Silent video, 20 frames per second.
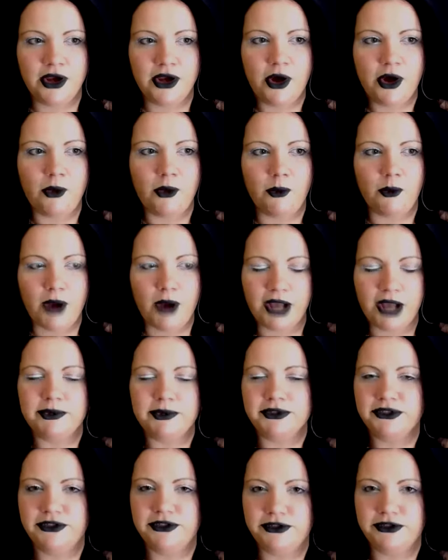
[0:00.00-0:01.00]
Why
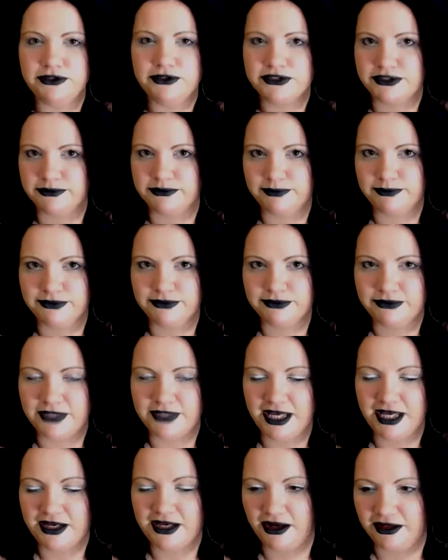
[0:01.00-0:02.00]
wouldn't you use them?
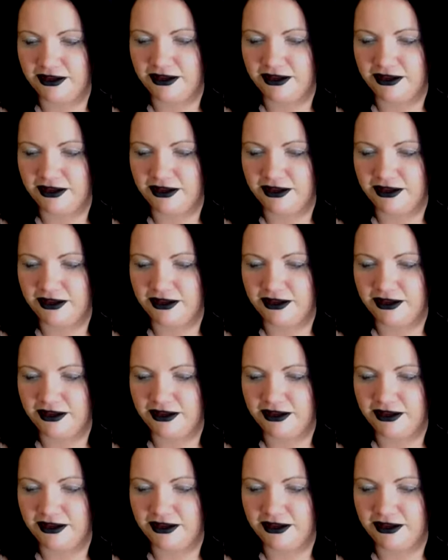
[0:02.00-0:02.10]
That kind of thing.